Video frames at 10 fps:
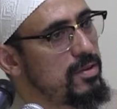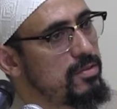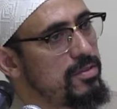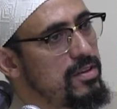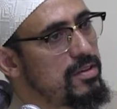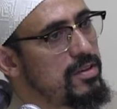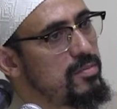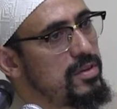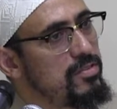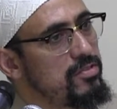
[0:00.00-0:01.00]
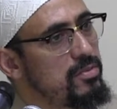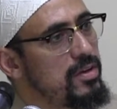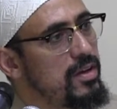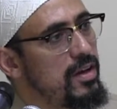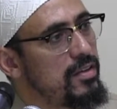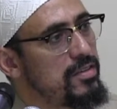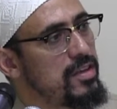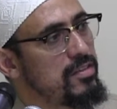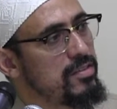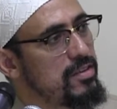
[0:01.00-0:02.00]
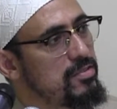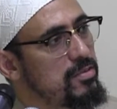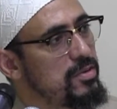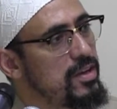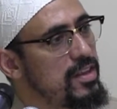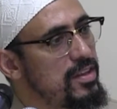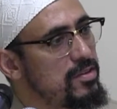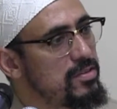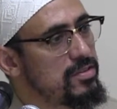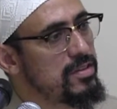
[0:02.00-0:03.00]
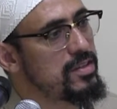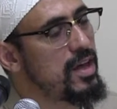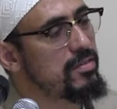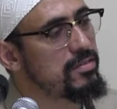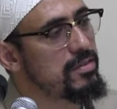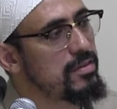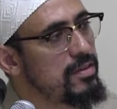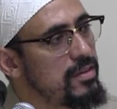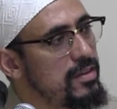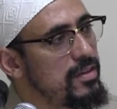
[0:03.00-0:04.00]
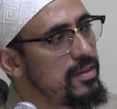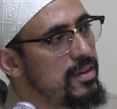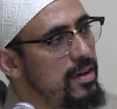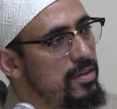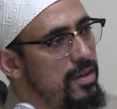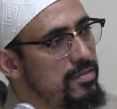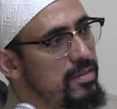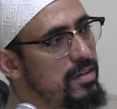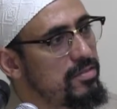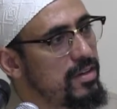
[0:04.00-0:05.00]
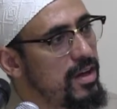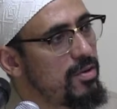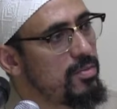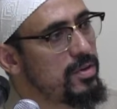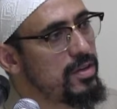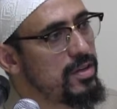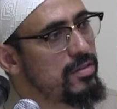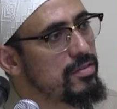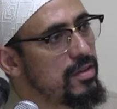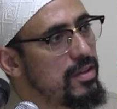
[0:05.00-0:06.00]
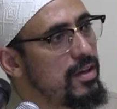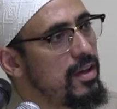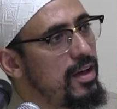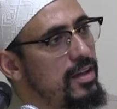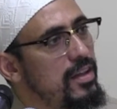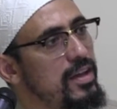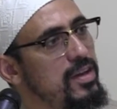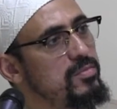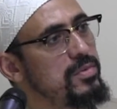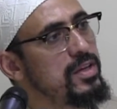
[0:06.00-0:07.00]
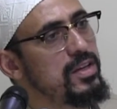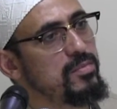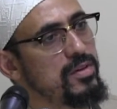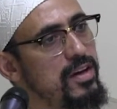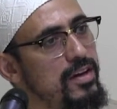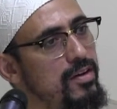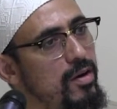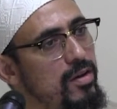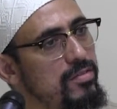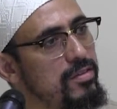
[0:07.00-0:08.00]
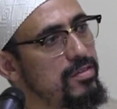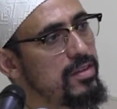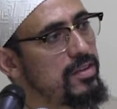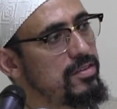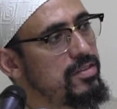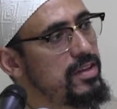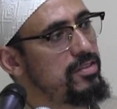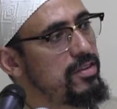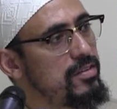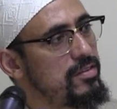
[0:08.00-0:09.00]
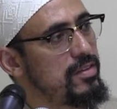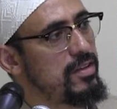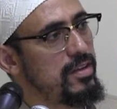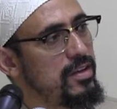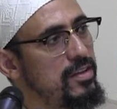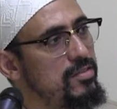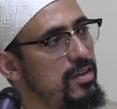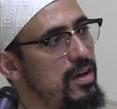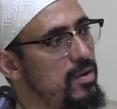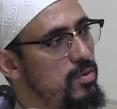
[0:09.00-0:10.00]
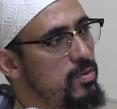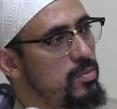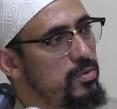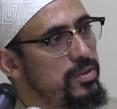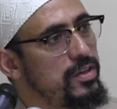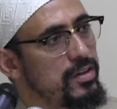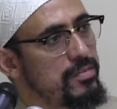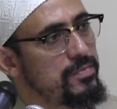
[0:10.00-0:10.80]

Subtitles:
So there can be things in the Sharia that are just a test. Allah is testing our obedience. And like a meaning behind all of this legislations is ubudiyah,